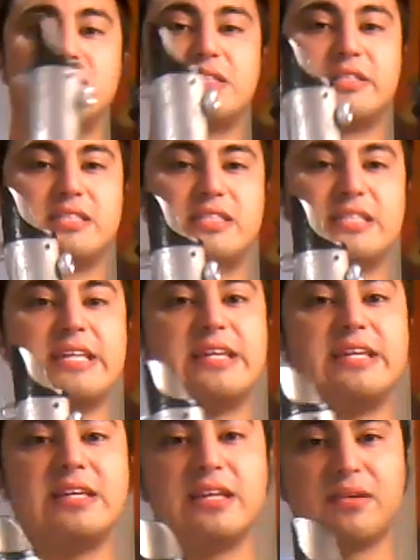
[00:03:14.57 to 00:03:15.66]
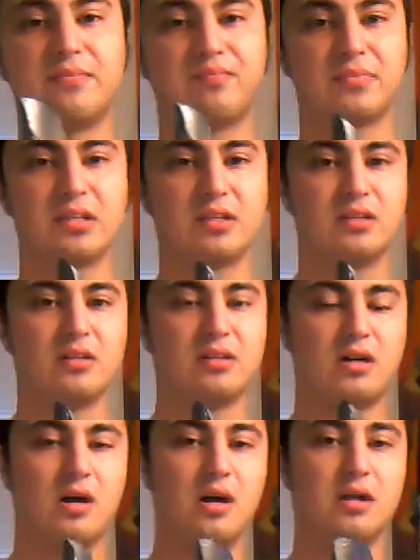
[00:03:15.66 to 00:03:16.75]
C
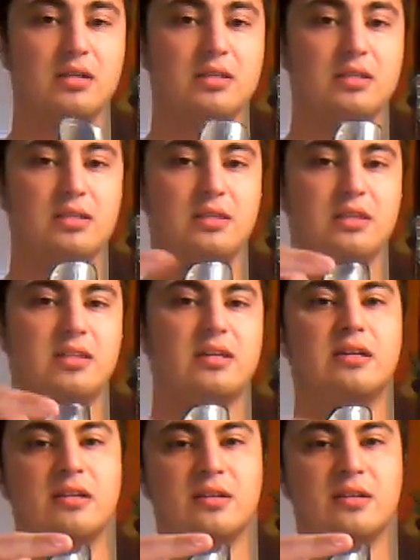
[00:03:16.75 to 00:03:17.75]
on there.